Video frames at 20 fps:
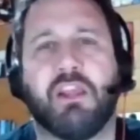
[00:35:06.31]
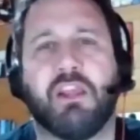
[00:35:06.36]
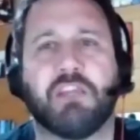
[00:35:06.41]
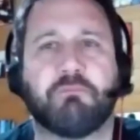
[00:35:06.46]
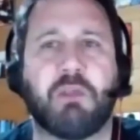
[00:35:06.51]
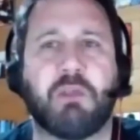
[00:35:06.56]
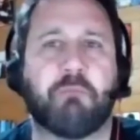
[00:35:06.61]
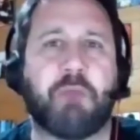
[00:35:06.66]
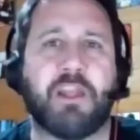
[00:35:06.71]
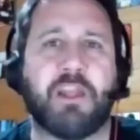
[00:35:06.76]
Because
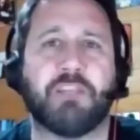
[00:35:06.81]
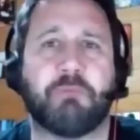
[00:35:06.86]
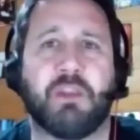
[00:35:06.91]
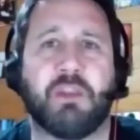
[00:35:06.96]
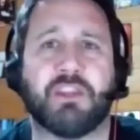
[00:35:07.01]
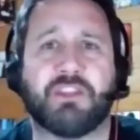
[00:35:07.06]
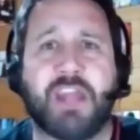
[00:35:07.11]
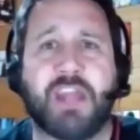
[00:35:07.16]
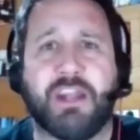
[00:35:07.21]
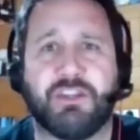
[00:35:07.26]
Big Ben's been
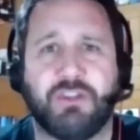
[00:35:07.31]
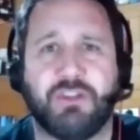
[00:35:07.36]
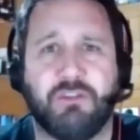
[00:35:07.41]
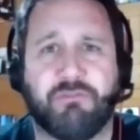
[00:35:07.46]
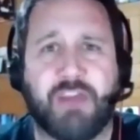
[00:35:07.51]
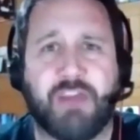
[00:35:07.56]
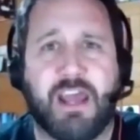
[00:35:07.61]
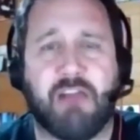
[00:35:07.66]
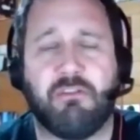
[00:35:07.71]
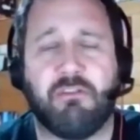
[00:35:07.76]
a statue
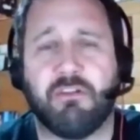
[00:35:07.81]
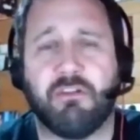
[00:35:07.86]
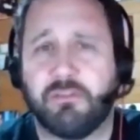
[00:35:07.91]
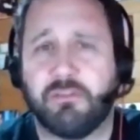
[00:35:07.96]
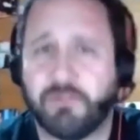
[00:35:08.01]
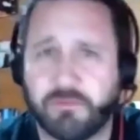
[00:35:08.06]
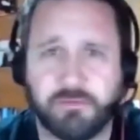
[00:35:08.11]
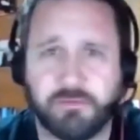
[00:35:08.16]
for how long?